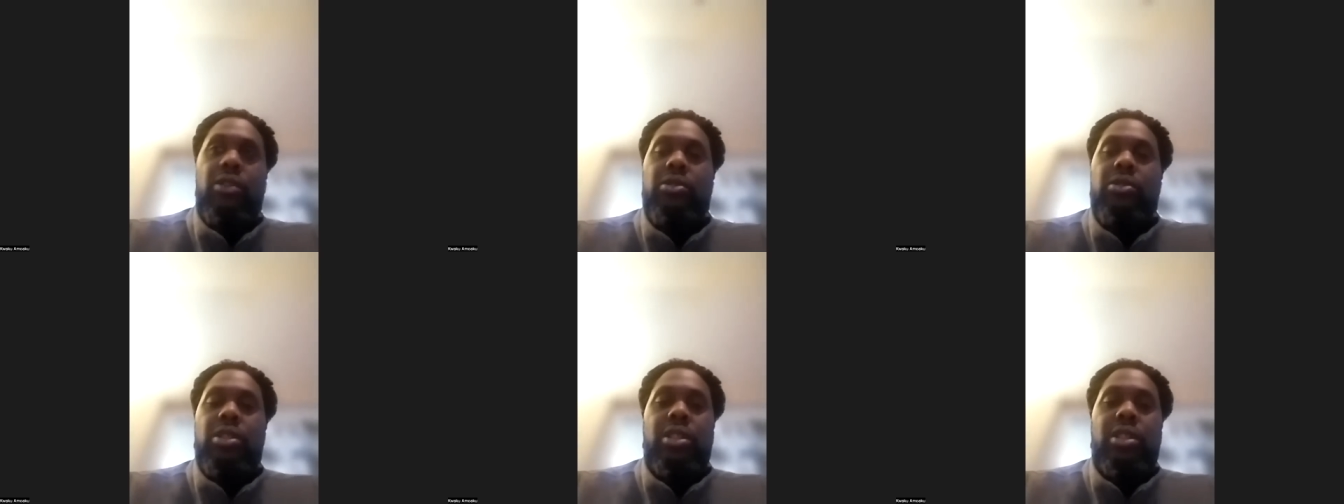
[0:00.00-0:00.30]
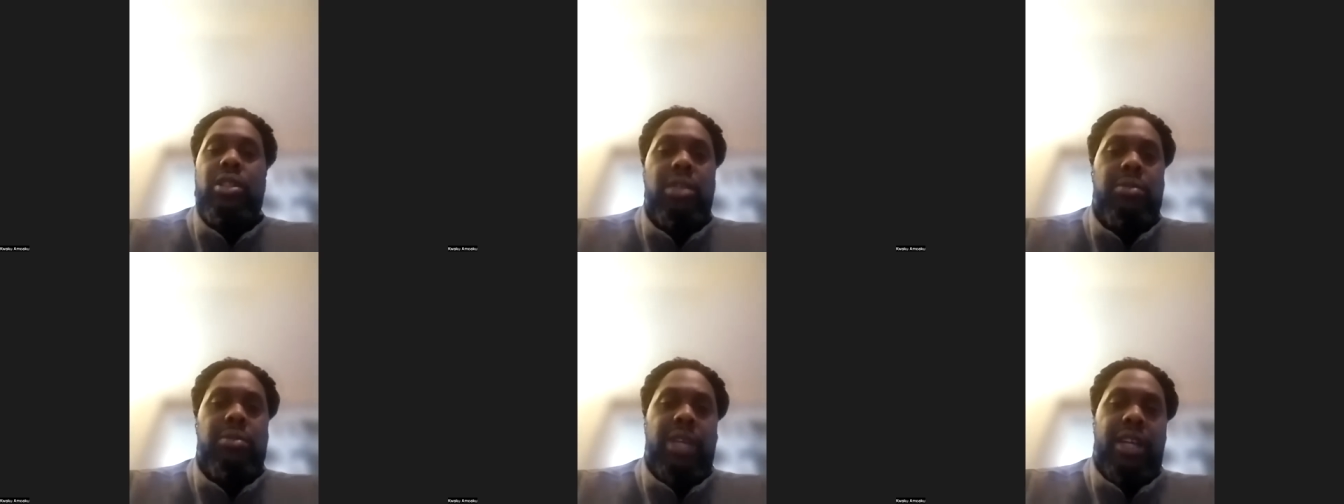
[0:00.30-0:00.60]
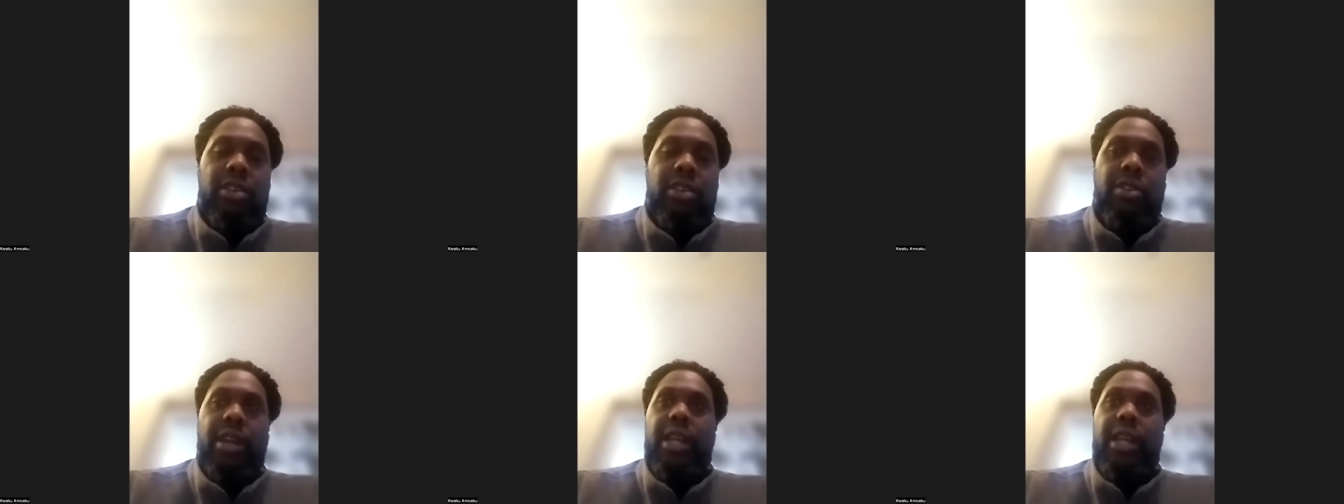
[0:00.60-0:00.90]
to teams
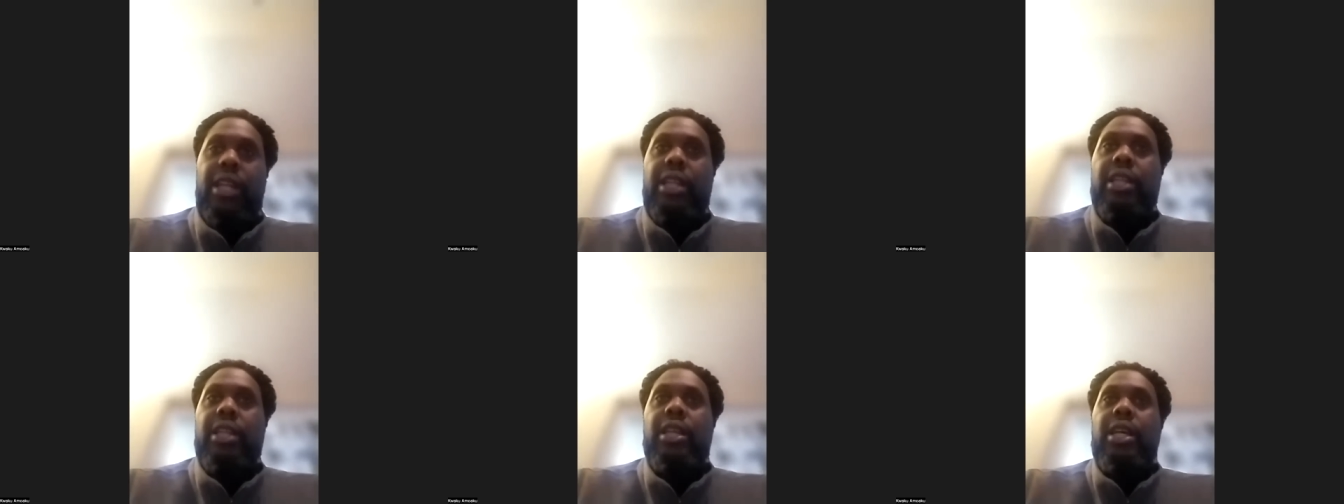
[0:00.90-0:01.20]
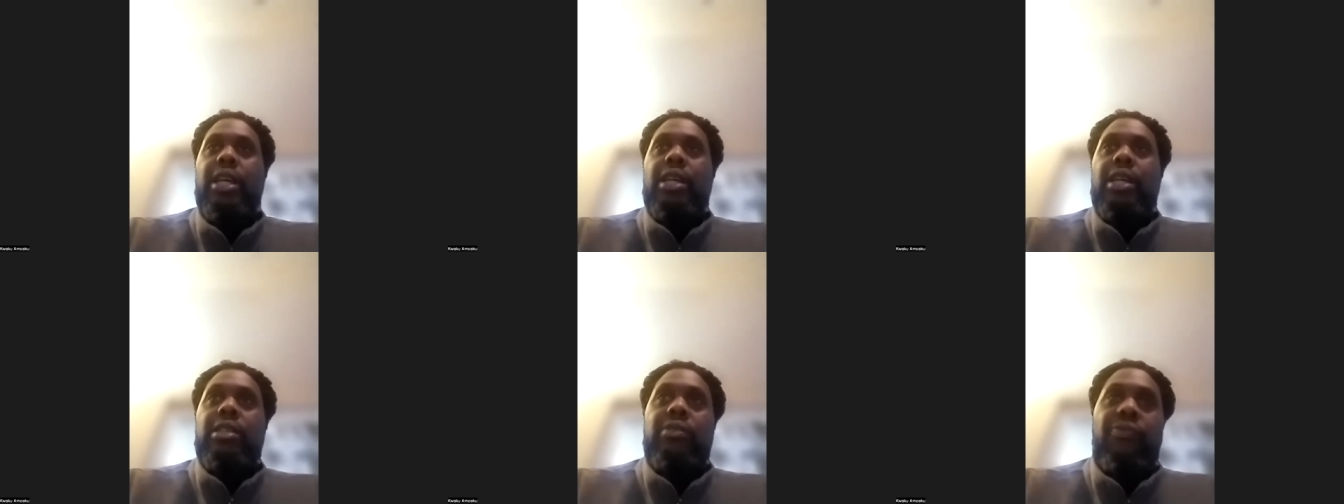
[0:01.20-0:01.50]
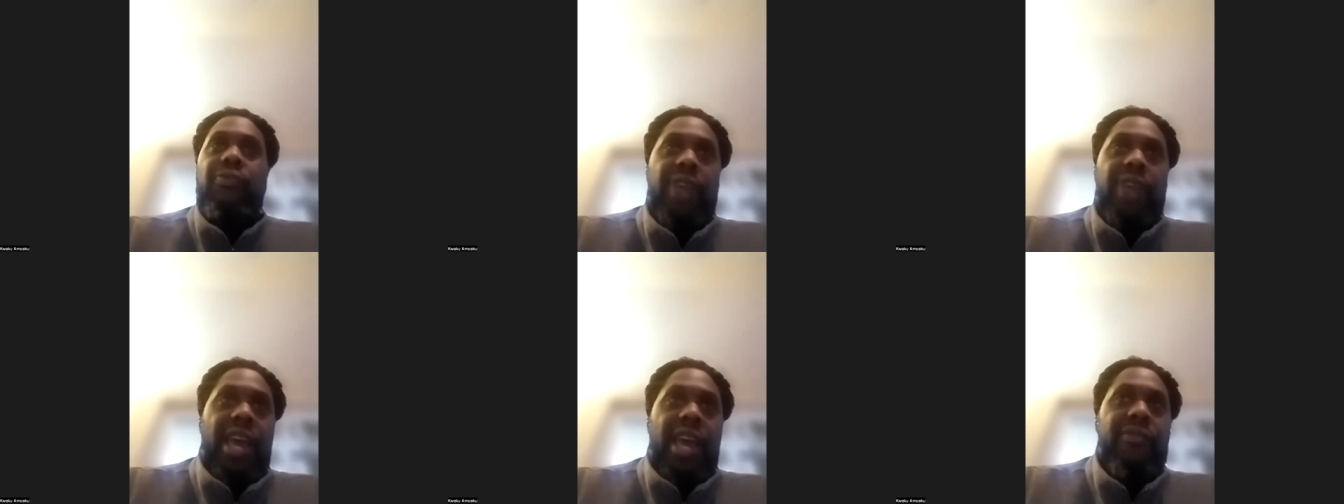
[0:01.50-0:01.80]
like Creighton,
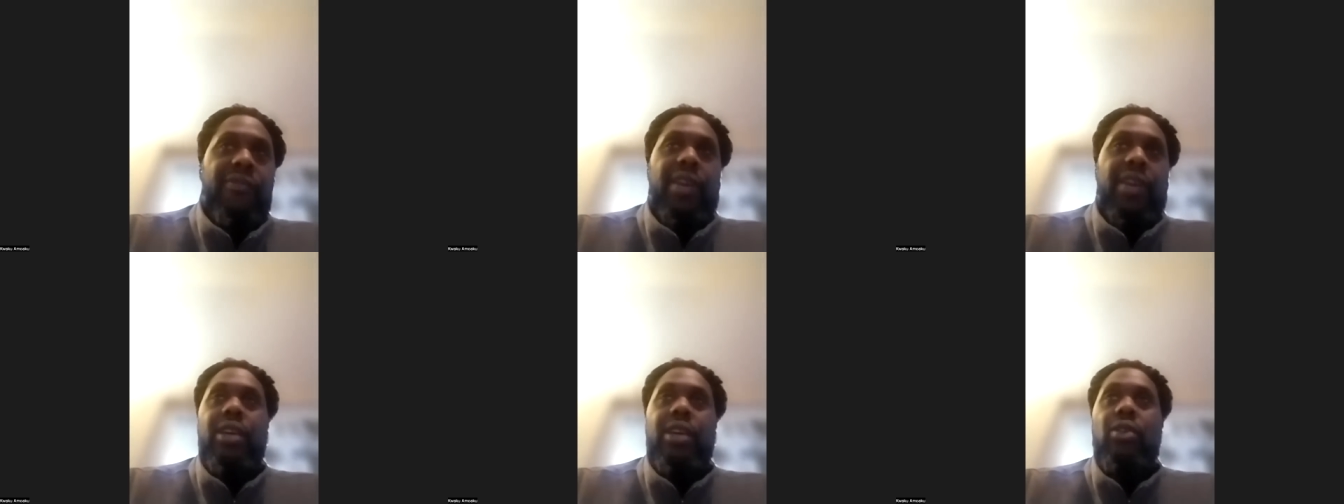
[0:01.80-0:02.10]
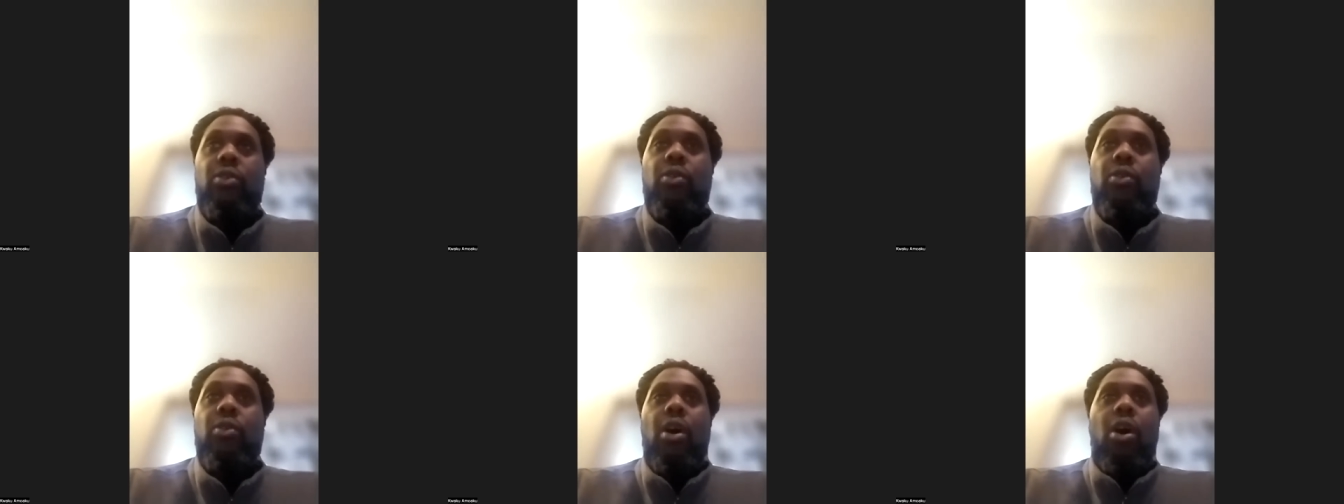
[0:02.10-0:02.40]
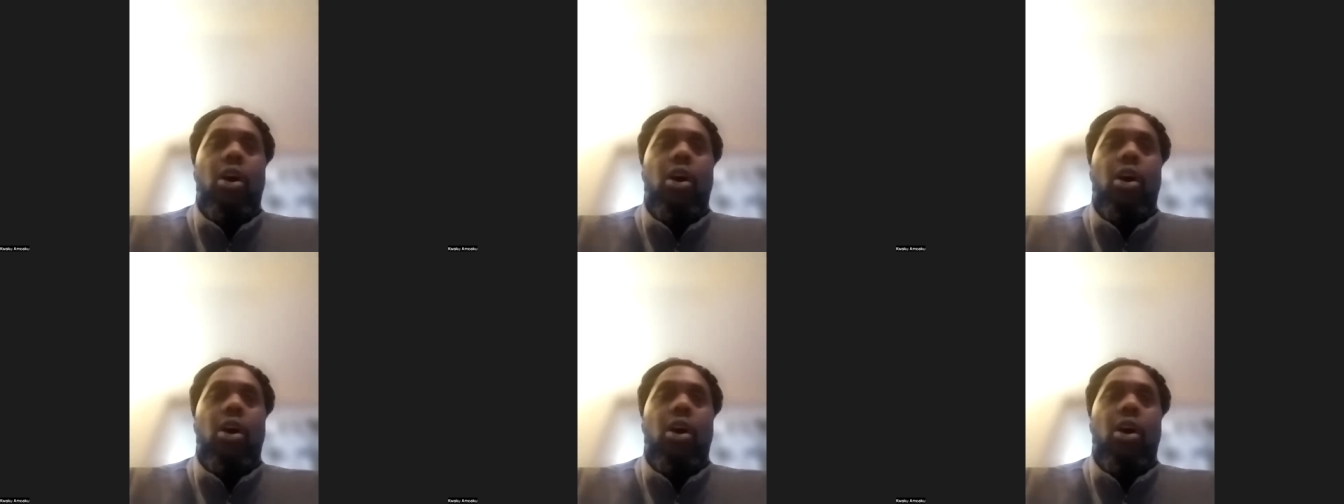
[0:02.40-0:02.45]
FAU.